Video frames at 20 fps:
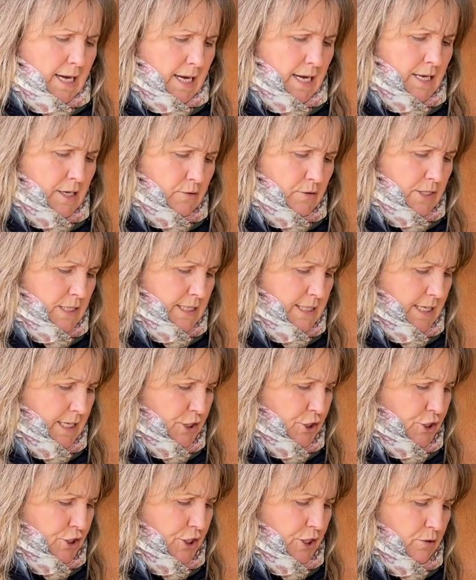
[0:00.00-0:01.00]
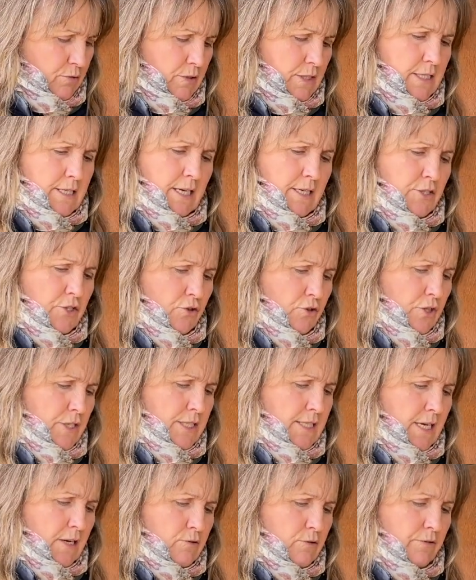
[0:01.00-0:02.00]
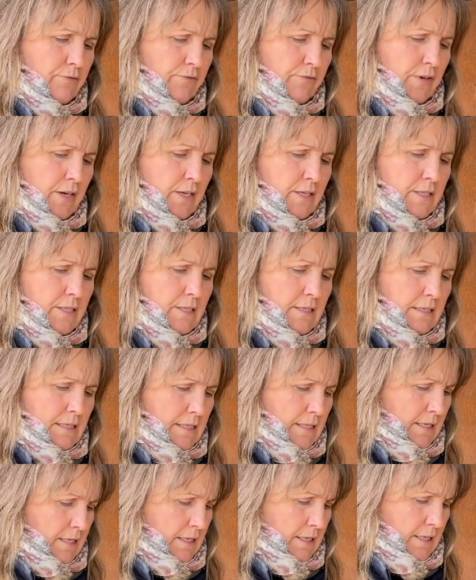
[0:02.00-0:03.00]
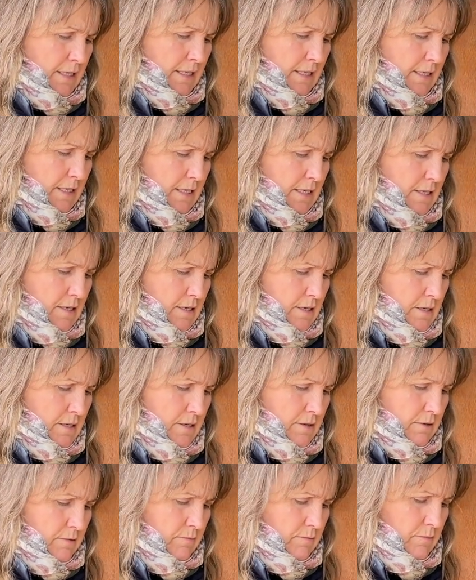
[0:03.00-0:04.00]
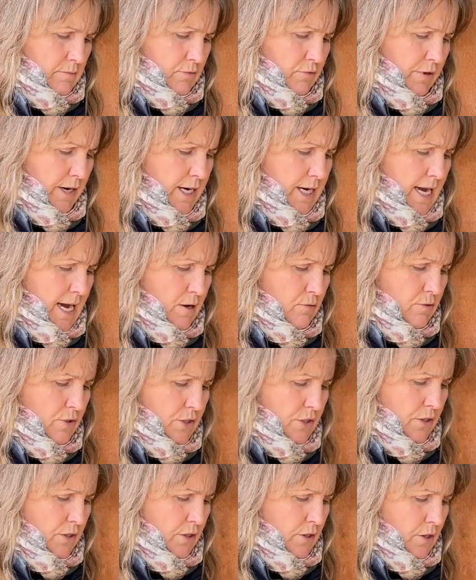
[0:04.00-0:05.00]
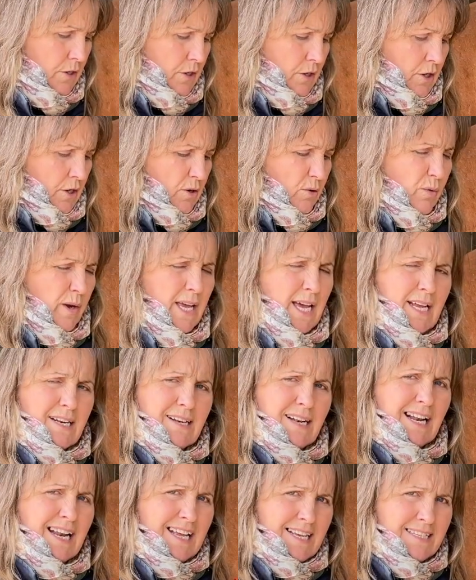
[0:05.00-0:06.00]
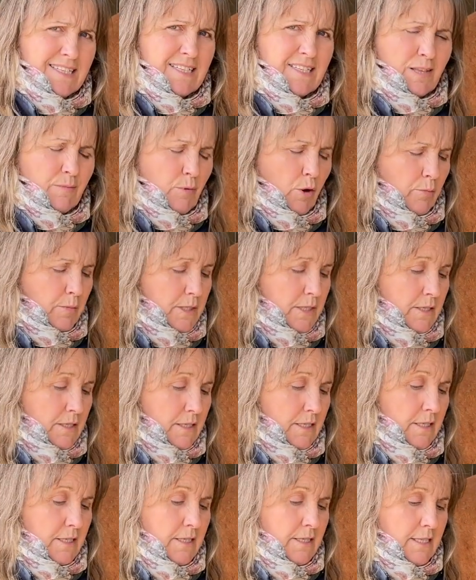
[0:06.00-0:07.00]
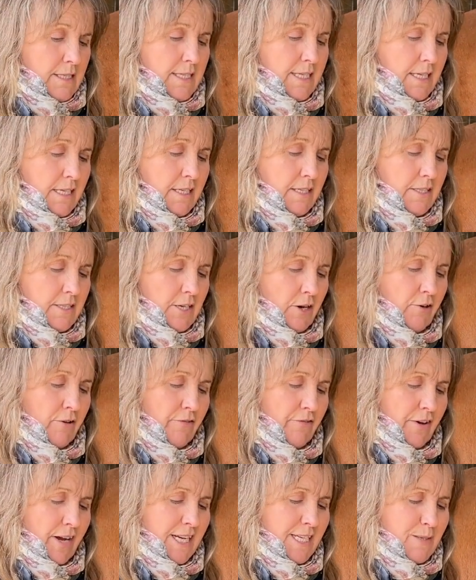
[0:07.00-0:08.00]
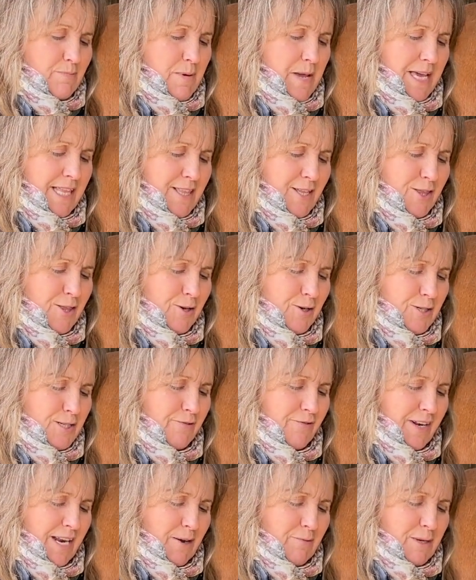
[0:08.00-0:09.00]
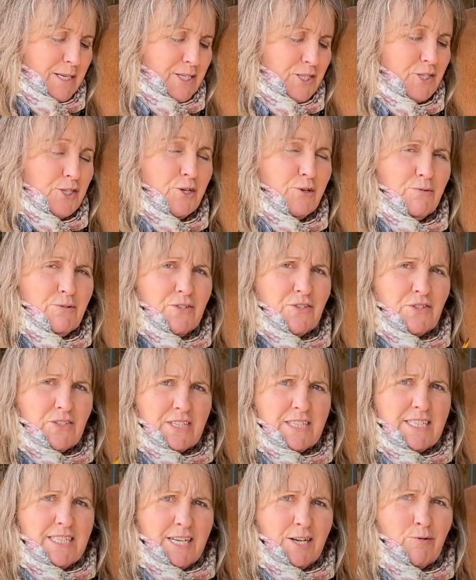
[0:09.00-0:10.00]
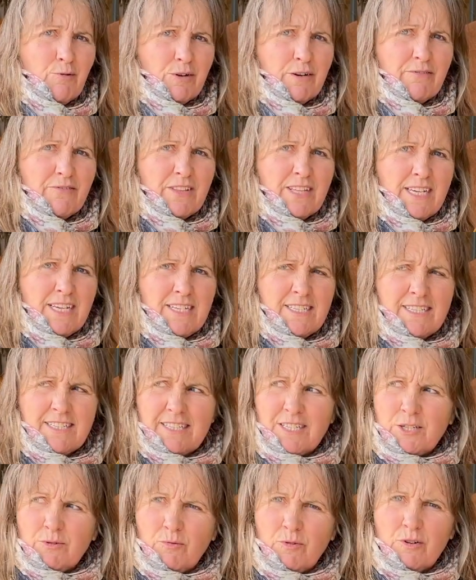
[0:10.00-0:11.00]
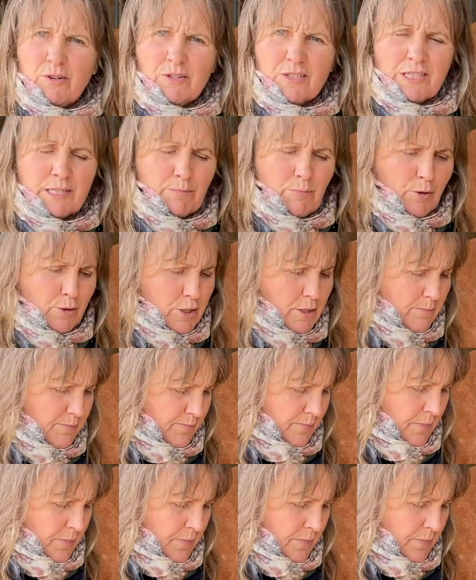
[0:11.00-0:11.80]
I used to teach students, and I dug this out of Father's greenhouse. We had glass thermometers, and it still terrifies me, the thought of allowing students to stick one of these into a horse's bottom.